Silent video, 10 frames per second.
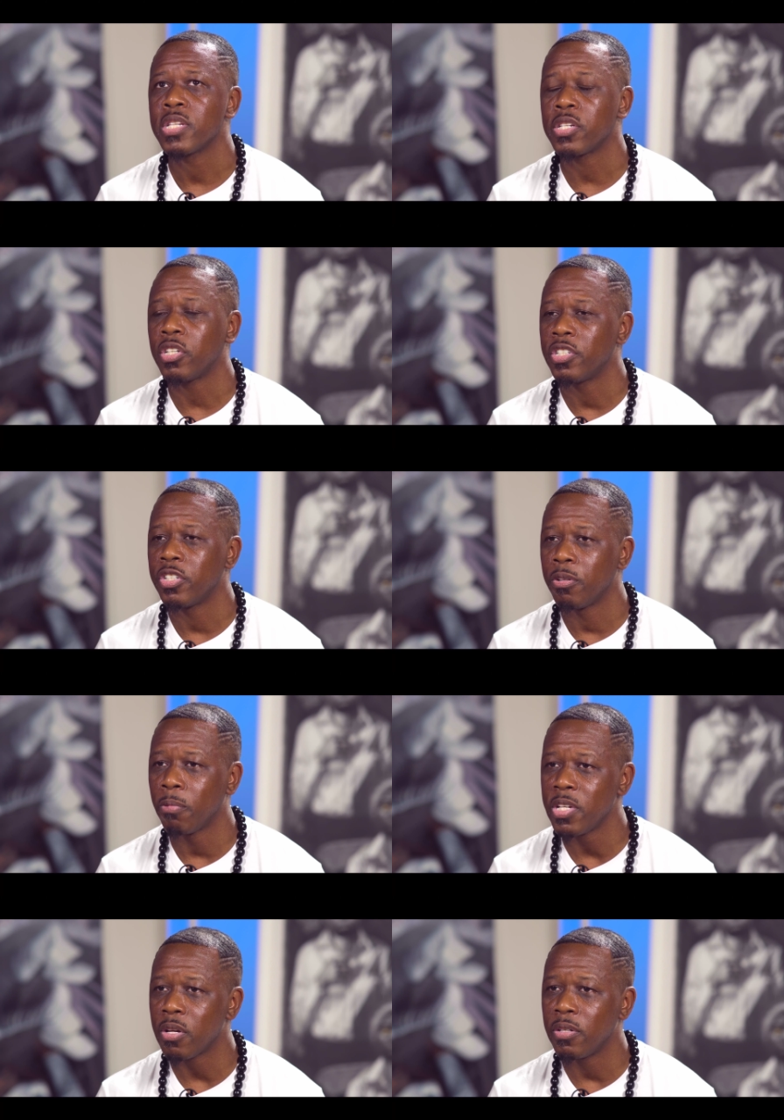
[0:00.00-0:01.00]
as I started to do
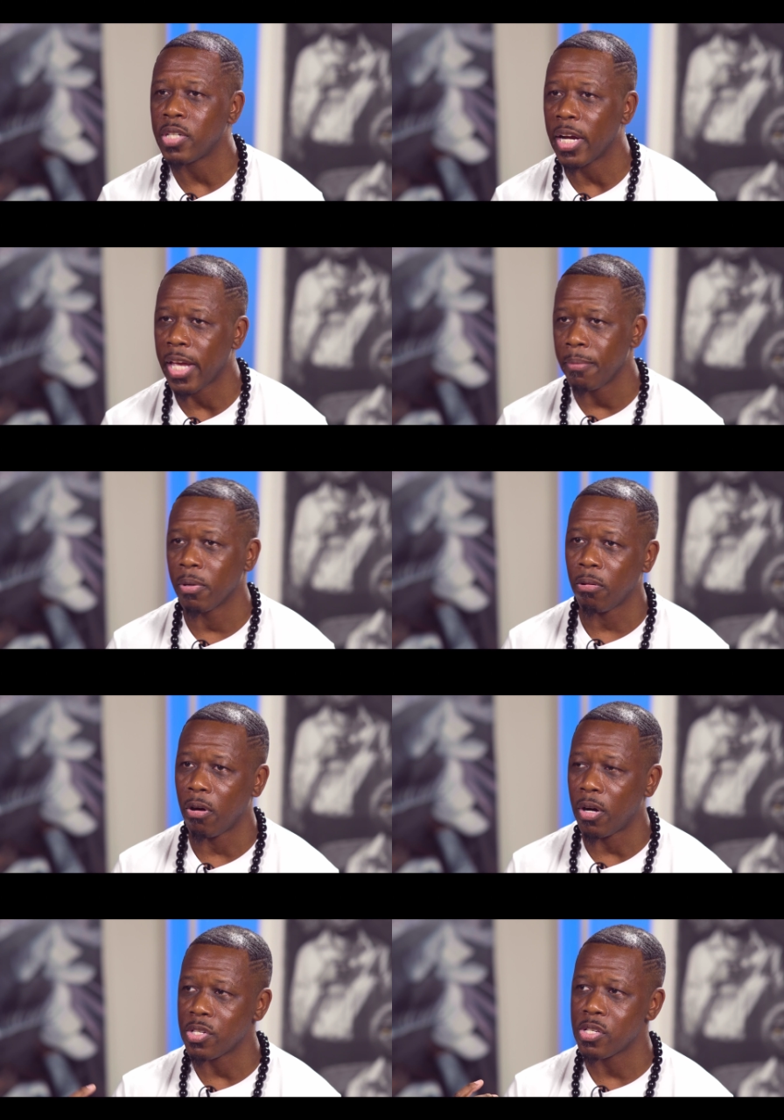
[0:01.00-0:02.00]
research. I came
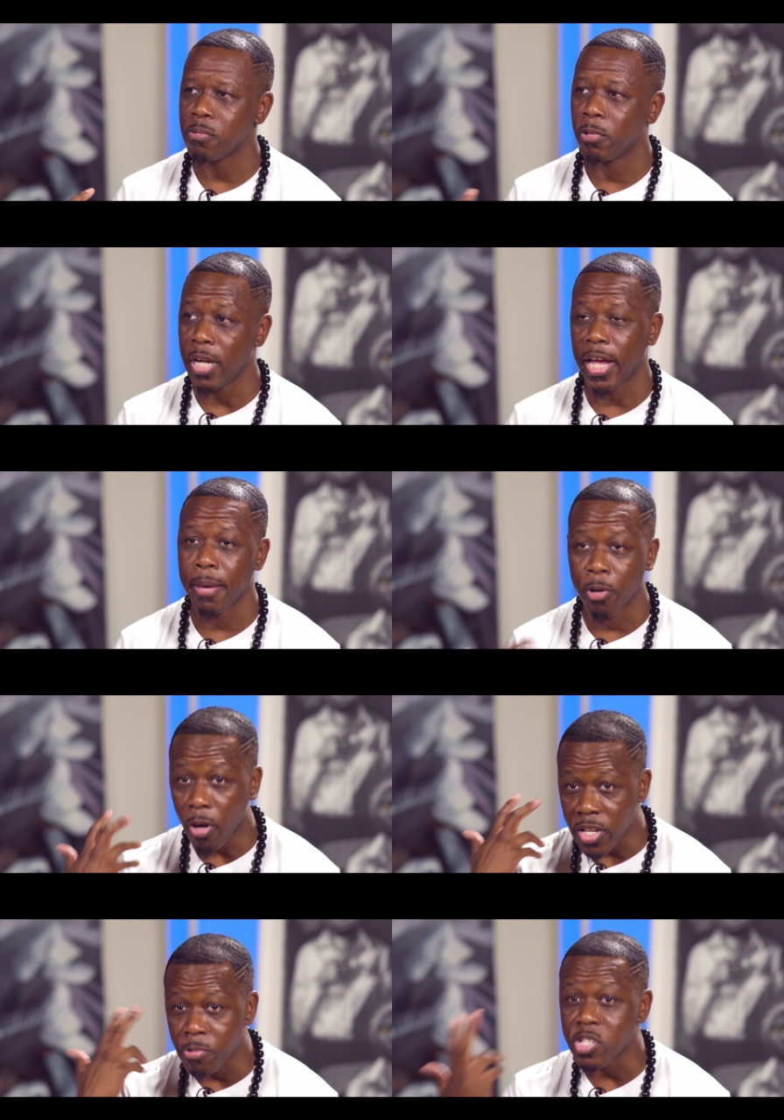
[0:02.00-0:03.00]
across well, not came
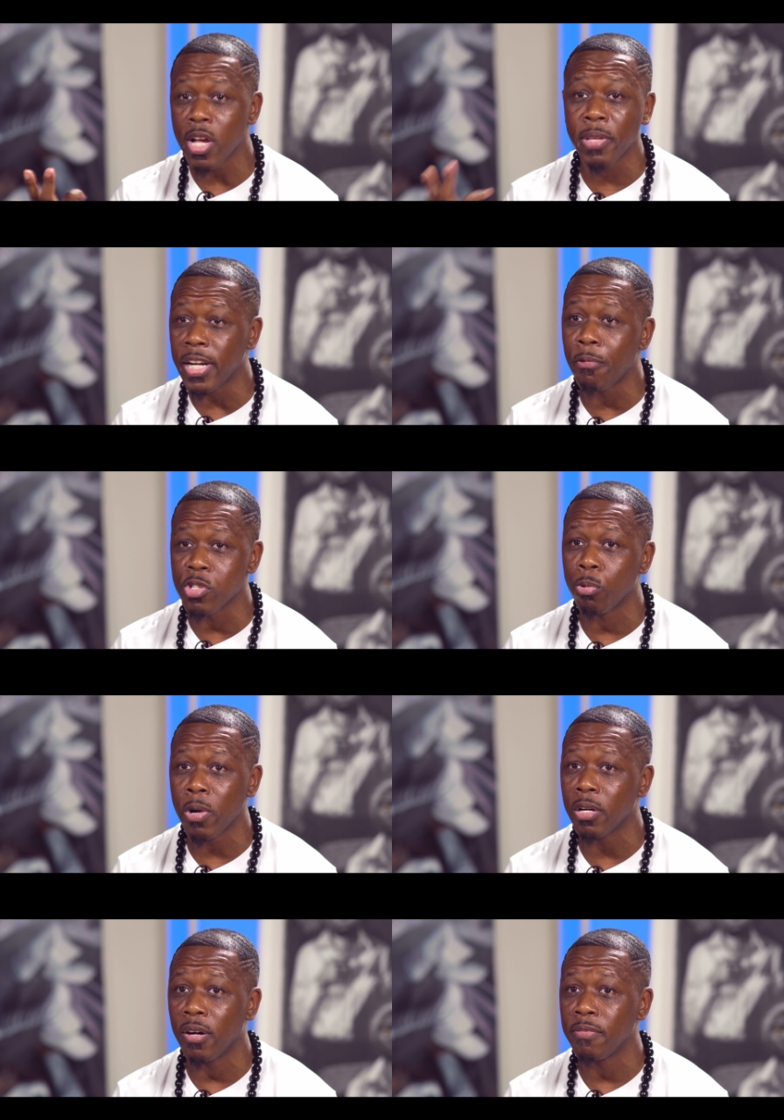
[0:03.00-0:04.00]
across. It was something that I was
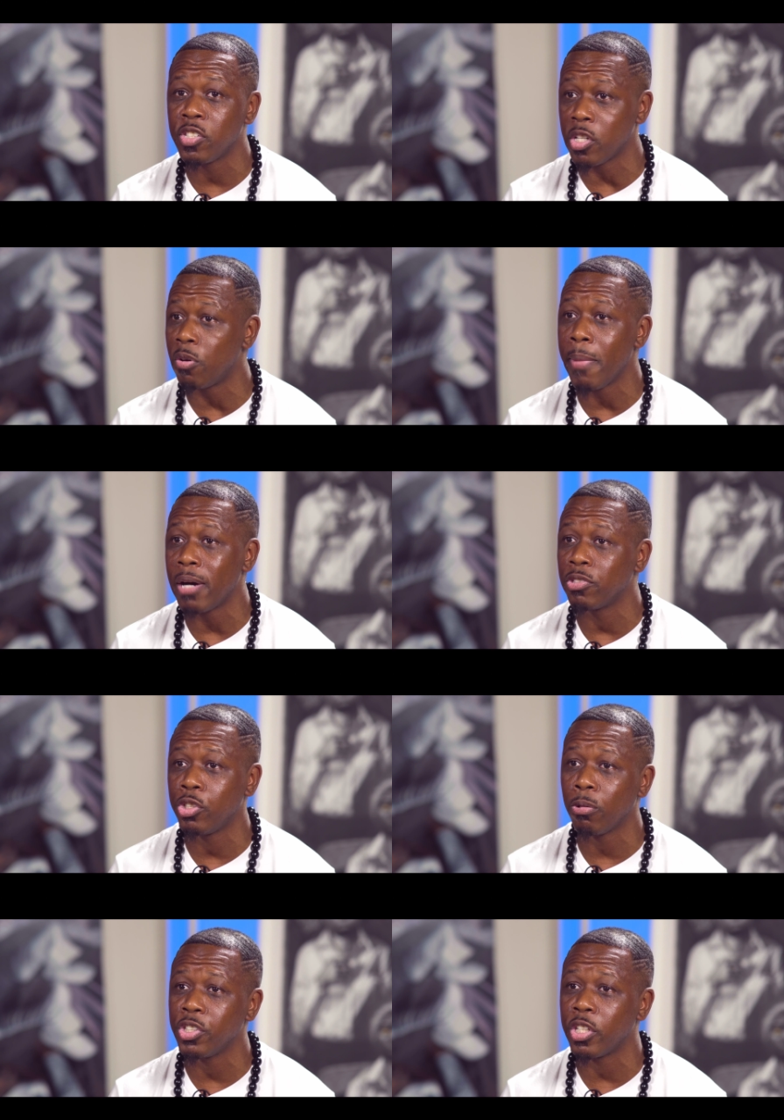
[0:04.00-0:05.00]
aware of, Stone Mountain,
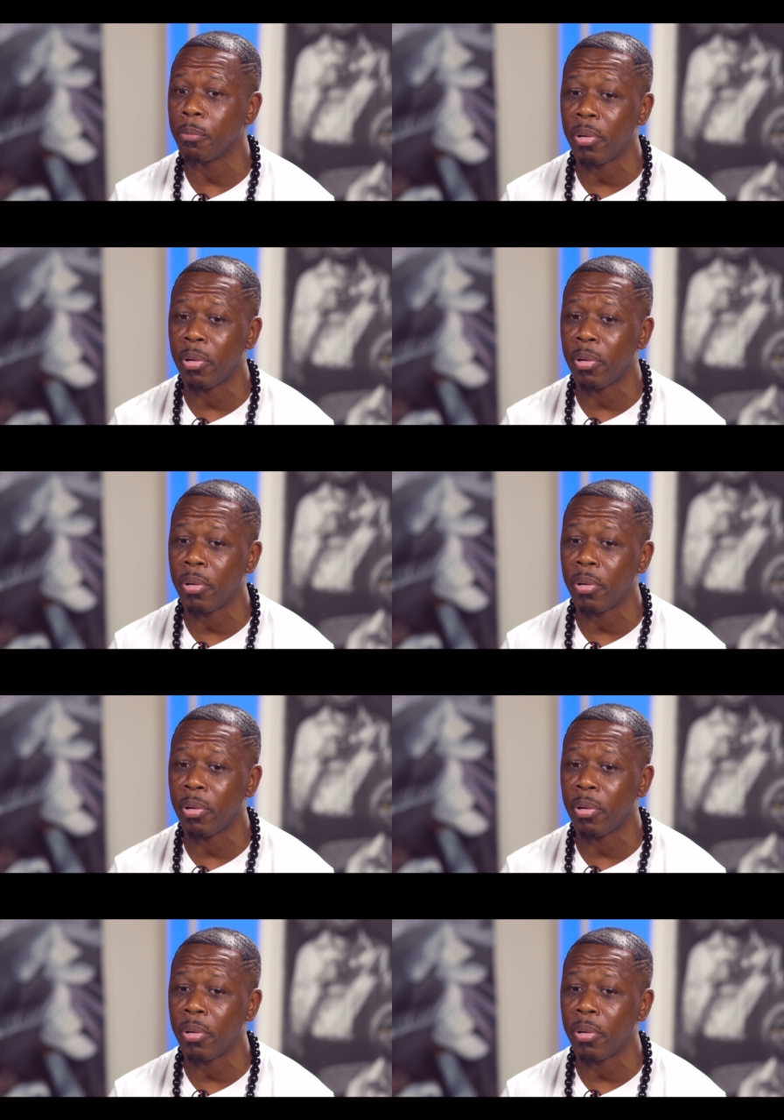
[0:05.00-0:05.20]
Georgia,